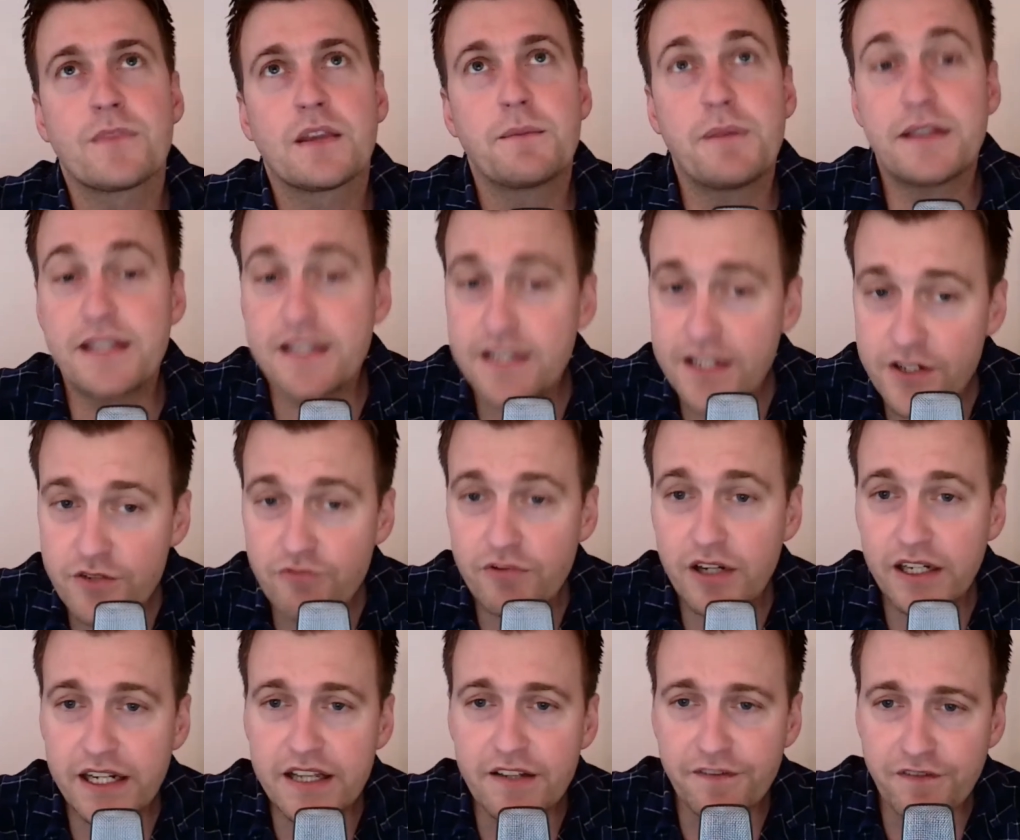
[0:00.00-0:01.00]
But this is
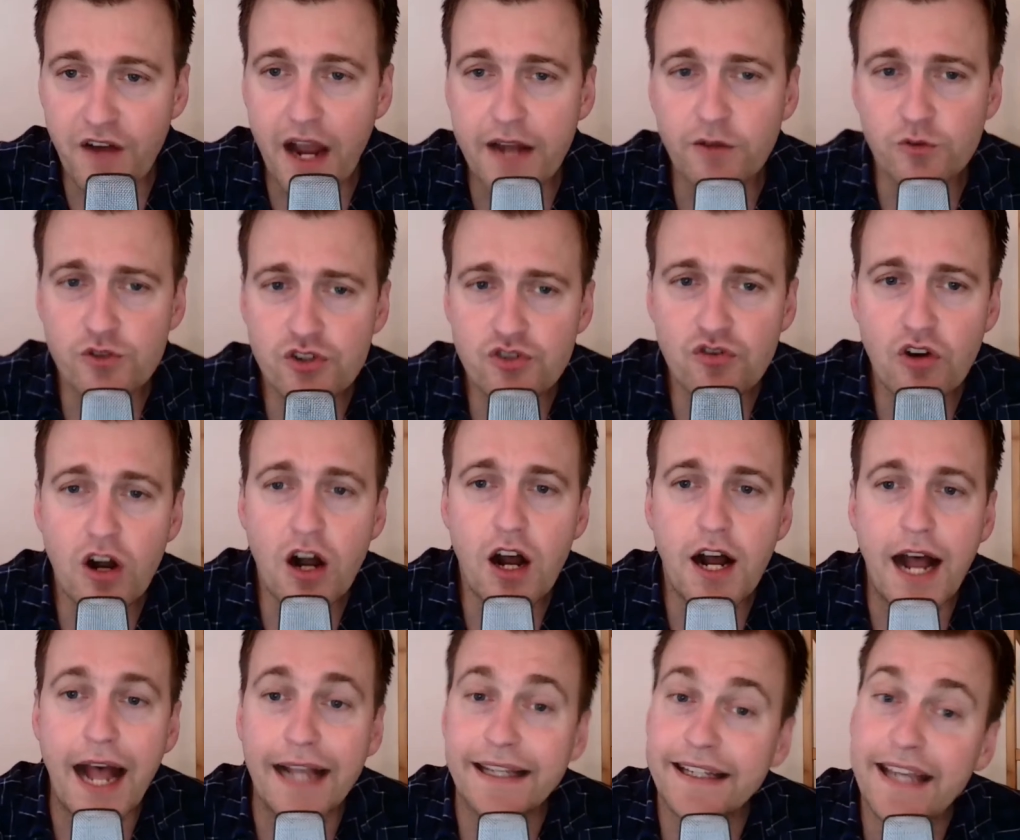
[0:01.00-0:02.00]
really the final straw.
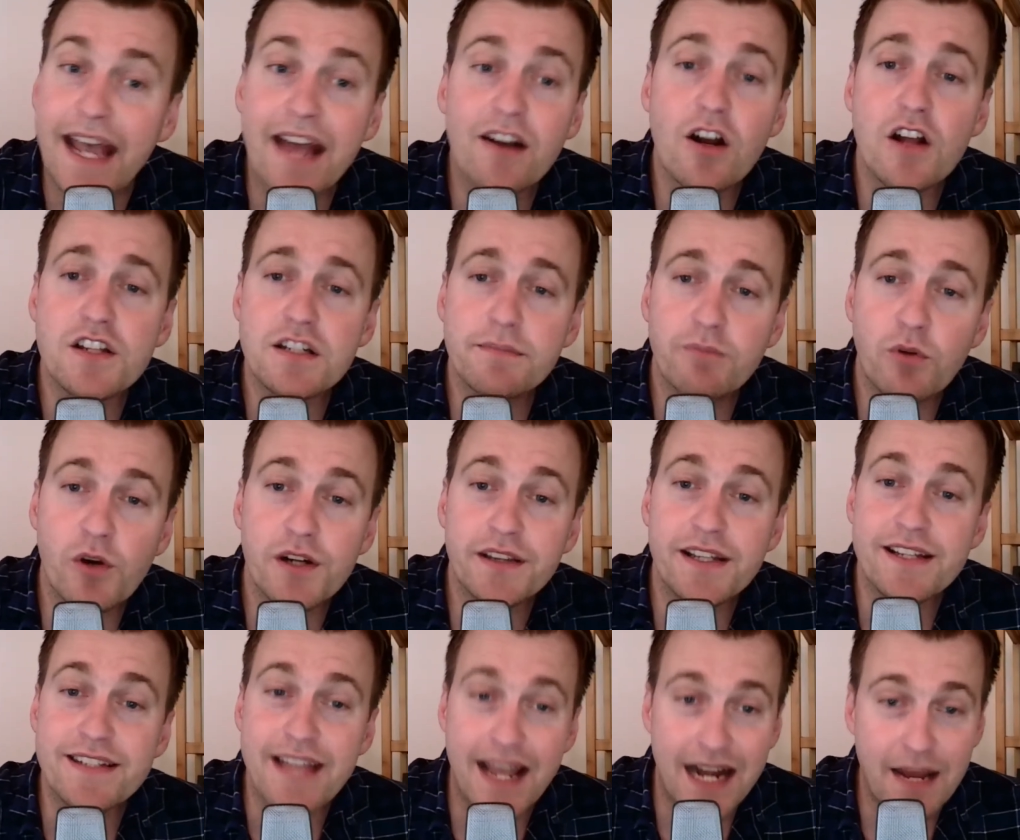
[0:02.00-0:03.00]
I cannot support
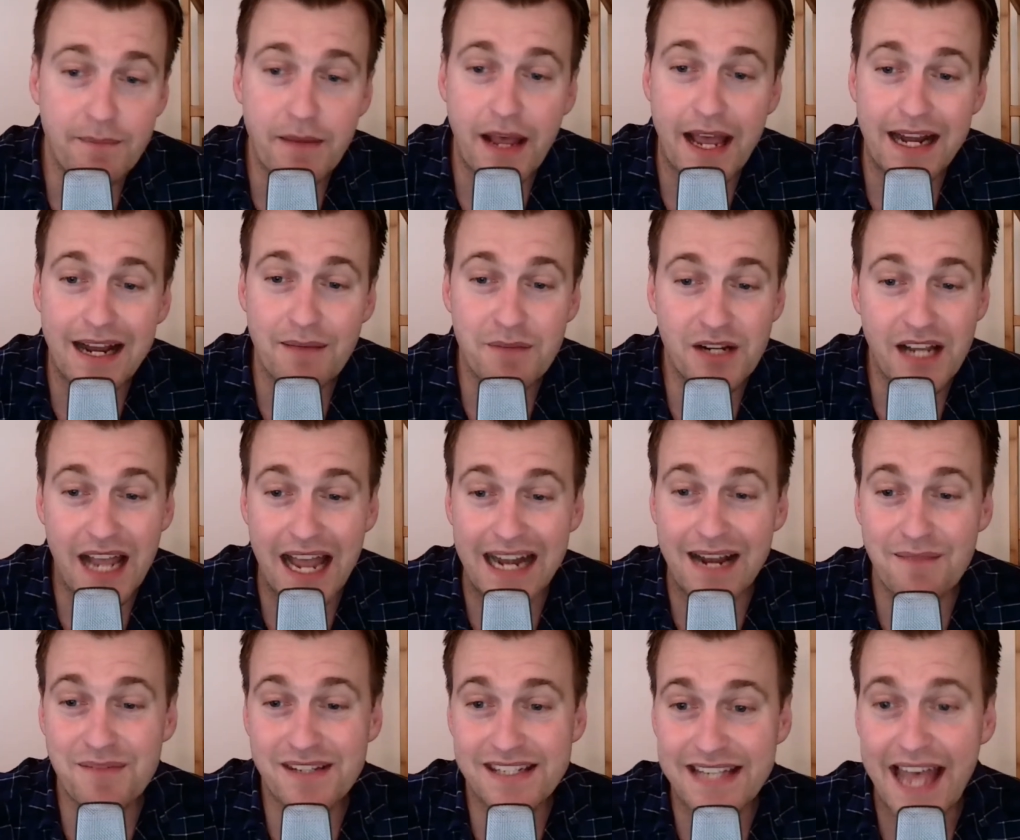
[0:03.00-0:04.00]
this, and
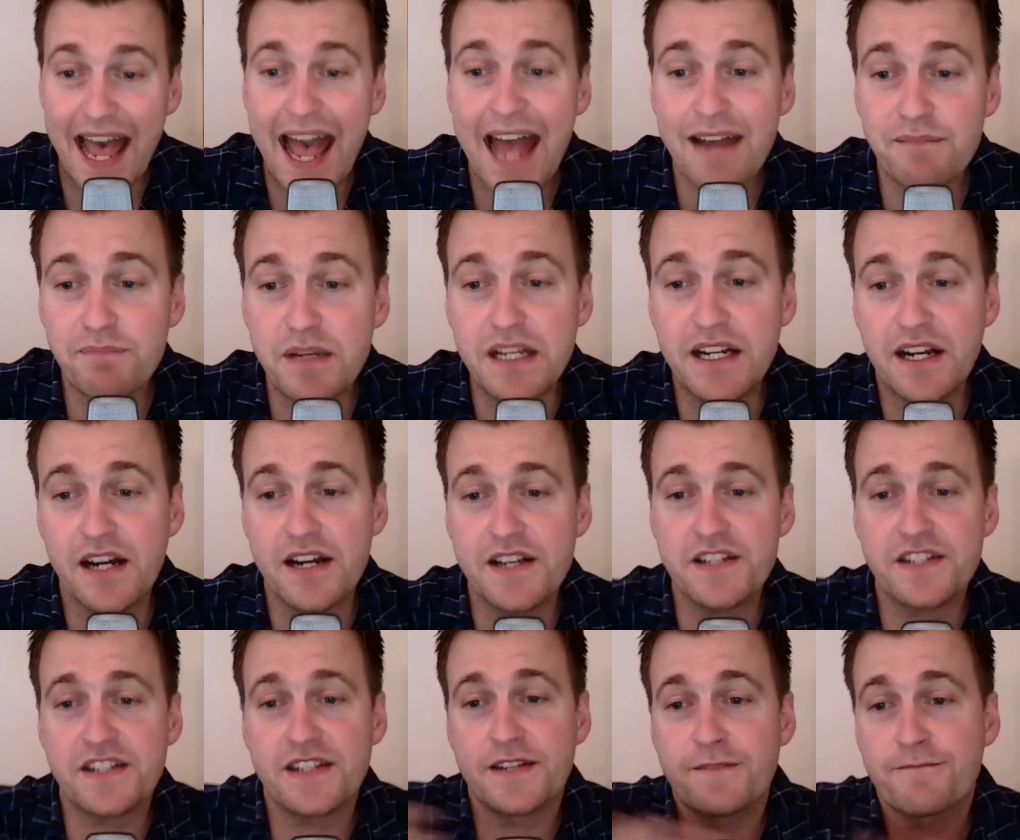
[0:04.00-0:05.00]
I'm sad because